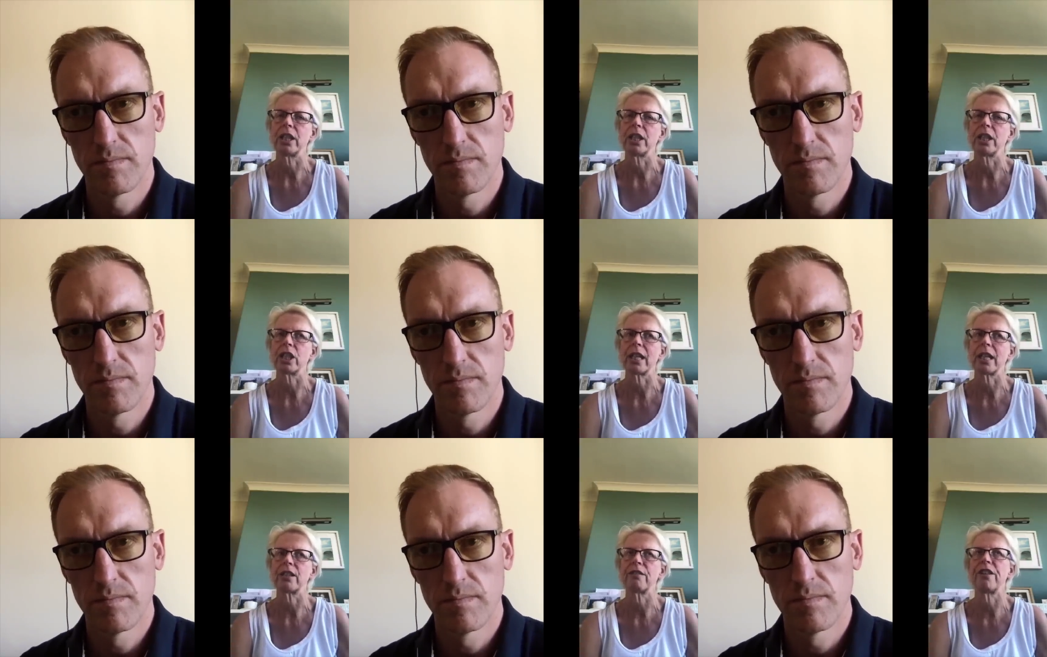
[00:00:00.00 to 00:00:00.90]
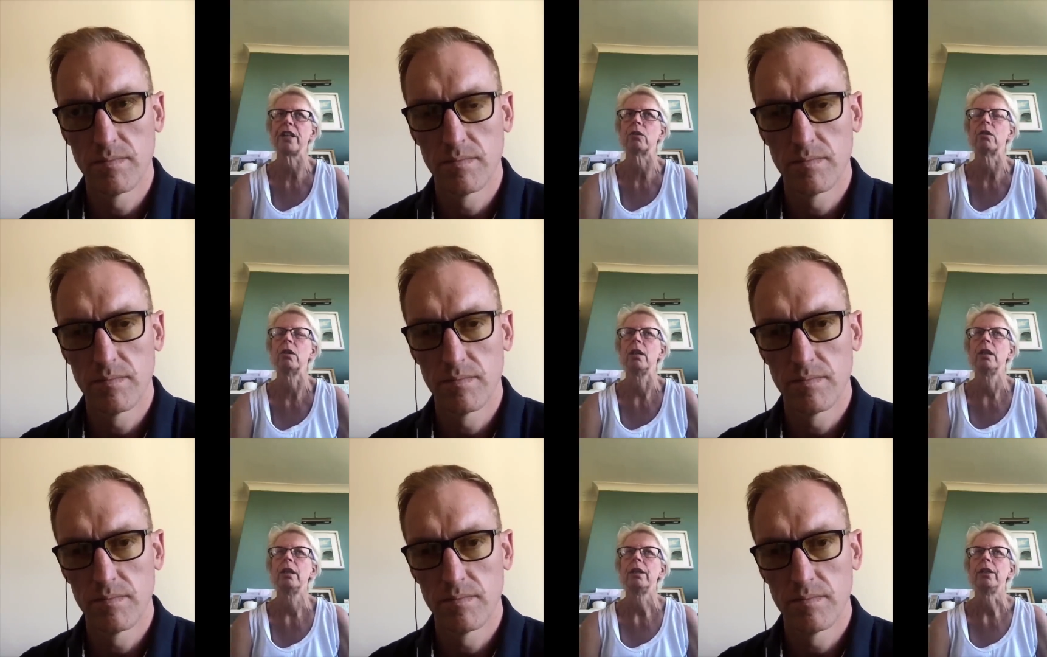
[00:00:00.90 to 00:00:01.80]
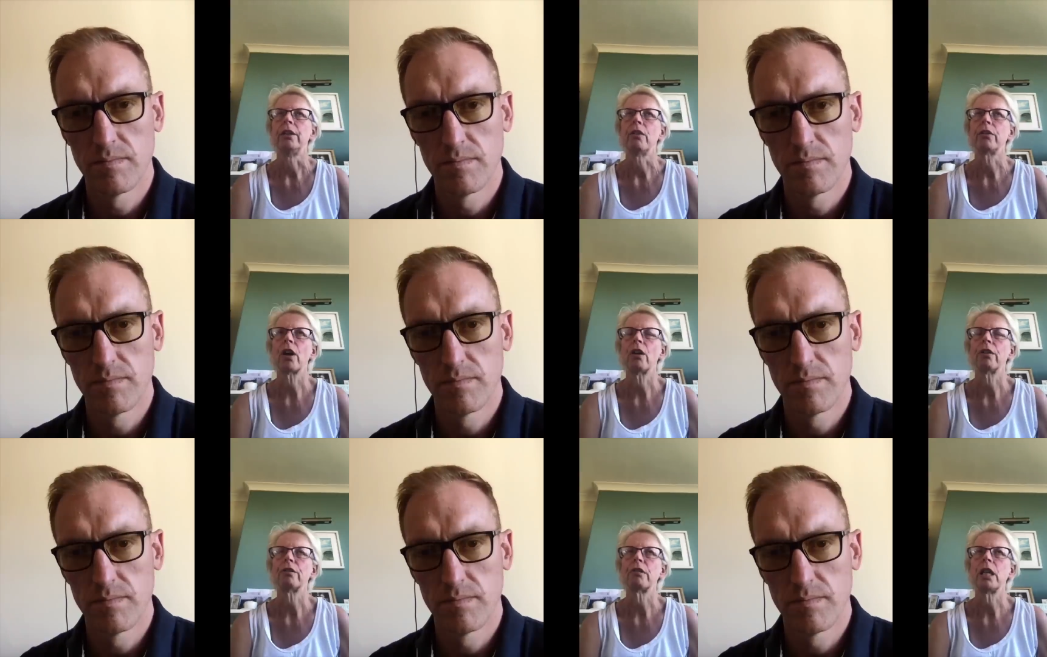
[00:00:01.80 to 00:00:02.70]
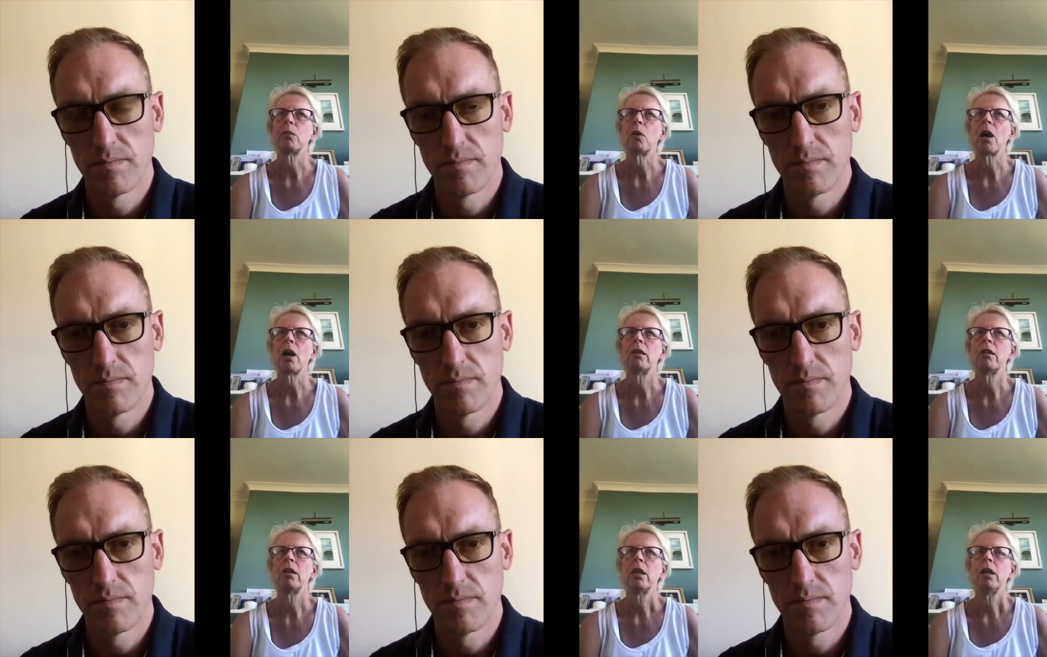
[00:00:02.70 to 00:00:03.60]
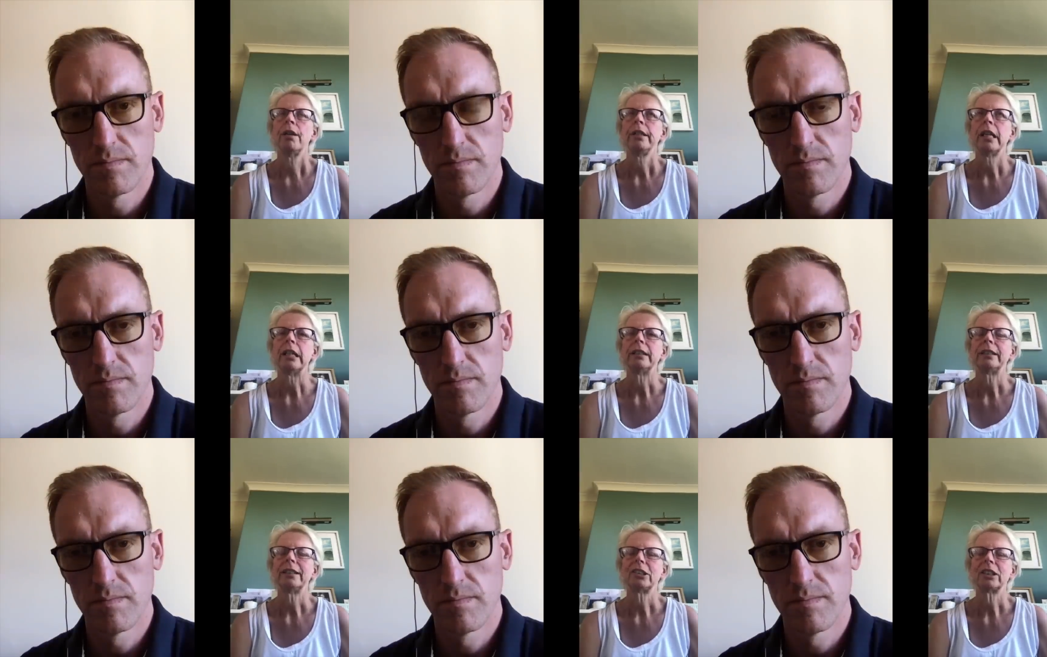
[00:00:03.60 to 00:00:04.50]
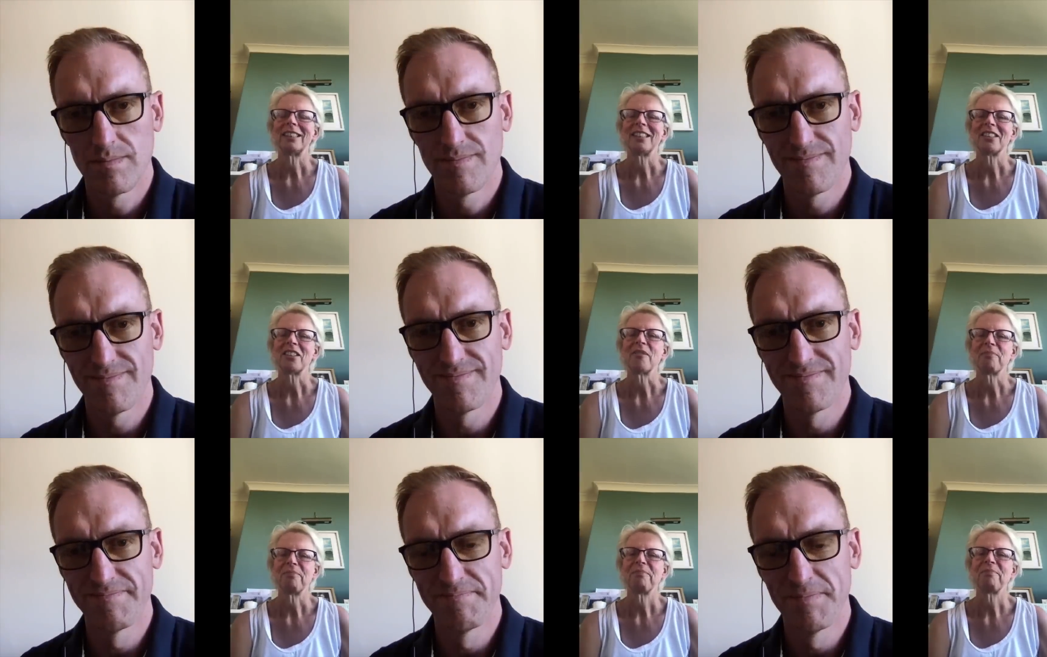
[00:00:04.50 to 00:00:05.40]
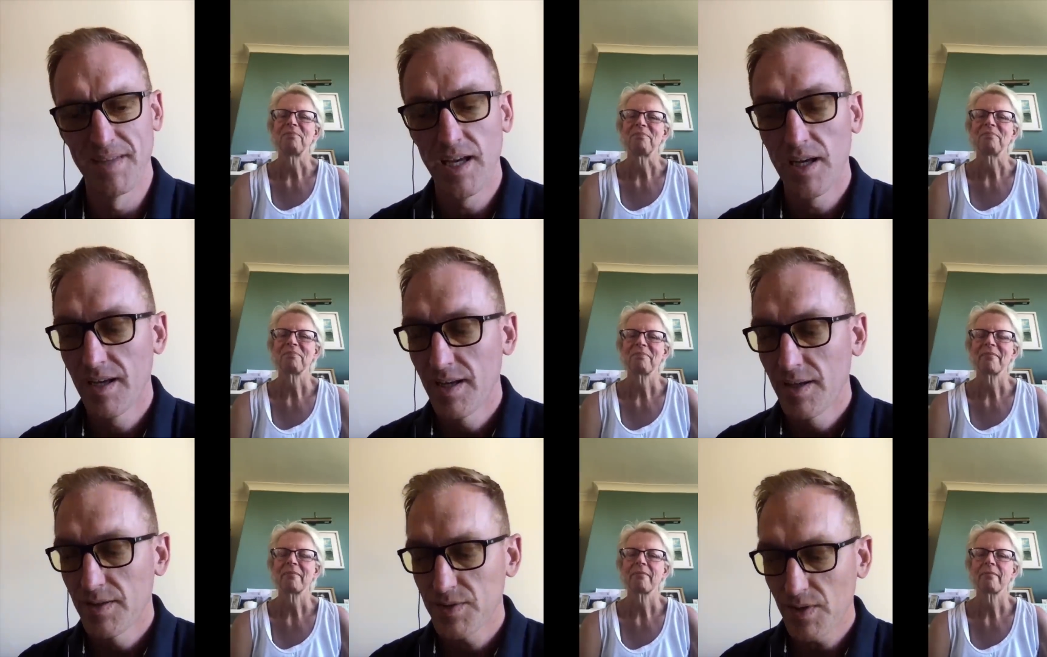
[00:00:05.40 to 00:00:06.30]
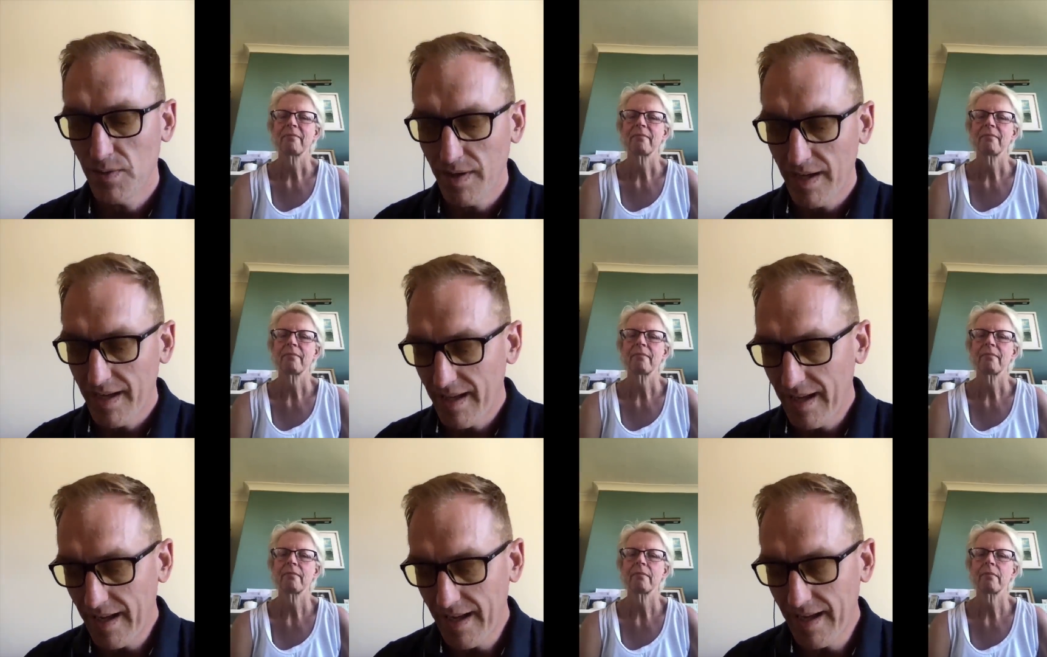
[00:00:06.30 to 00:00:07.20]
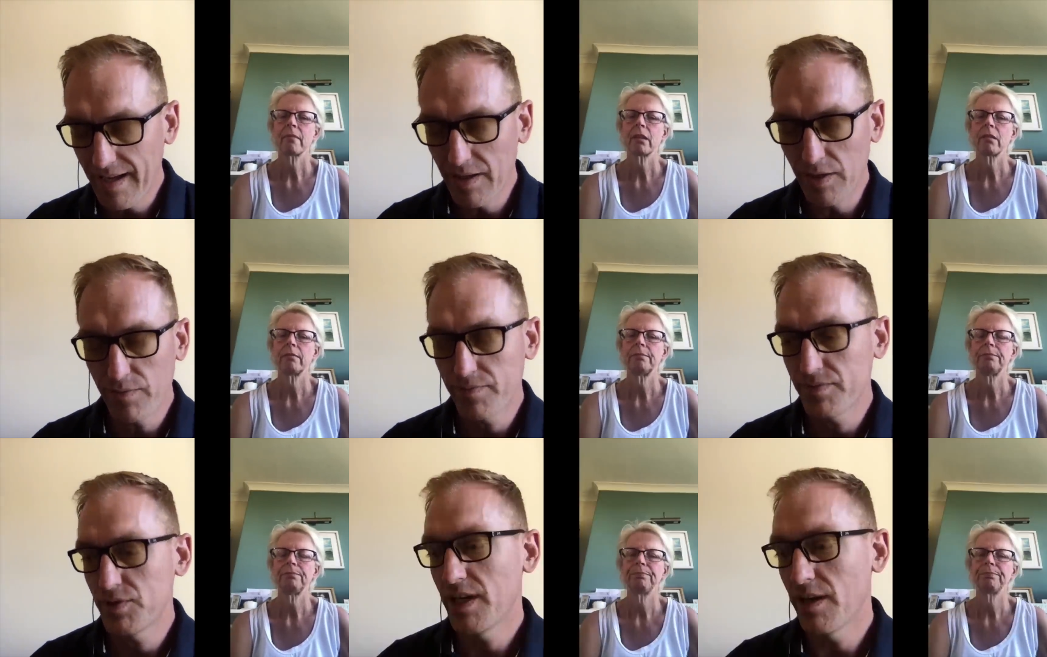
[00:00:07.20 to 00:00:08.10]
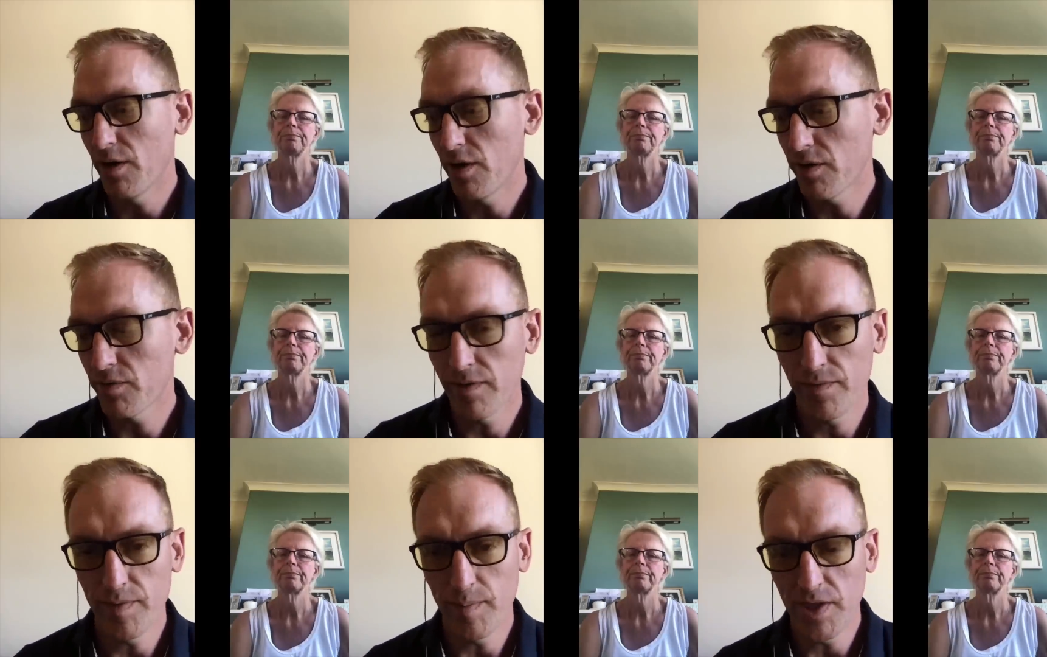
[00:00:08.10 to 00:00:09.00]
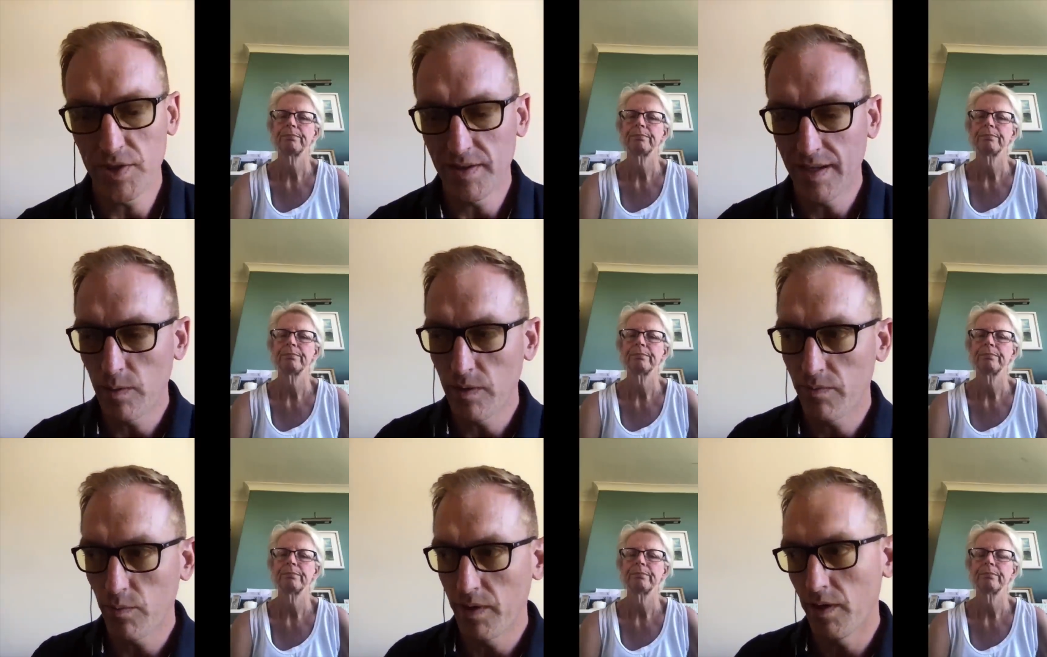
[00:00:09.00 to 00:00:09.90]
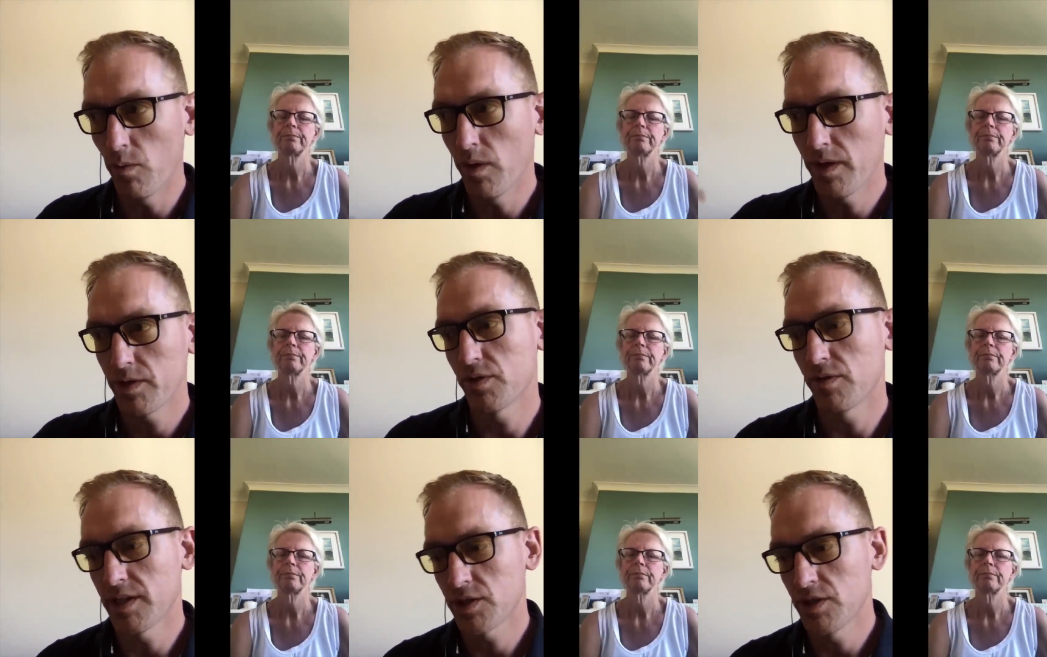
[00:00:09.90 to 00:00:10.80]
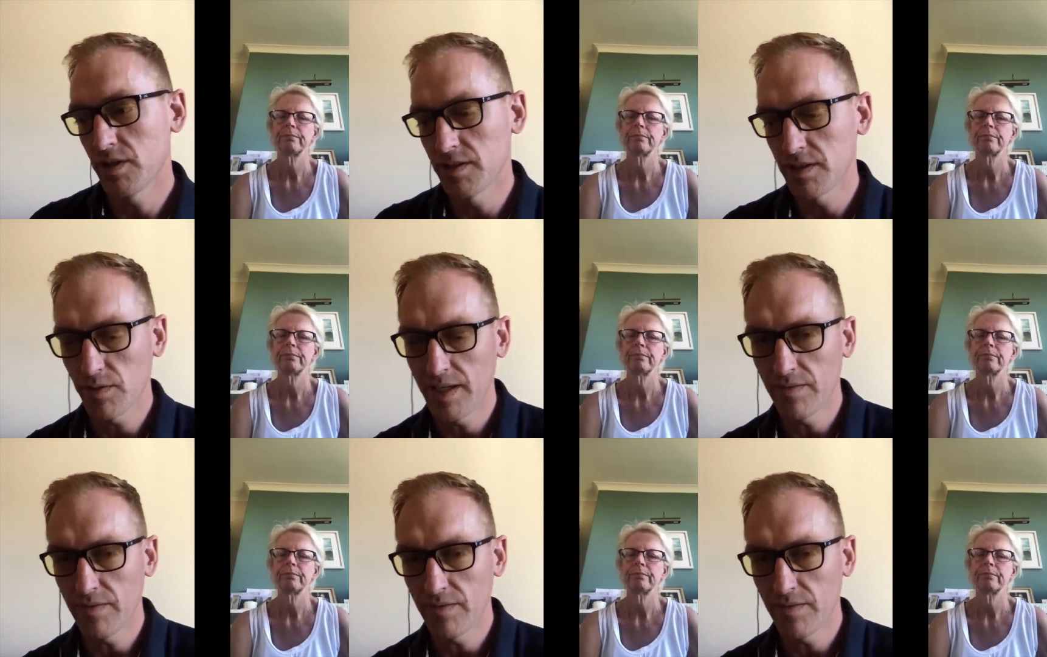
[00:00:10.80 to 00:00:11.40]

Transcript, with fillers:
Speaker 1: changes and to feel you know kind of really well yeah it's interesting isn't it
Speaker 2: mm. so you've shared a lot of good information there. We we know what sugar addiction is and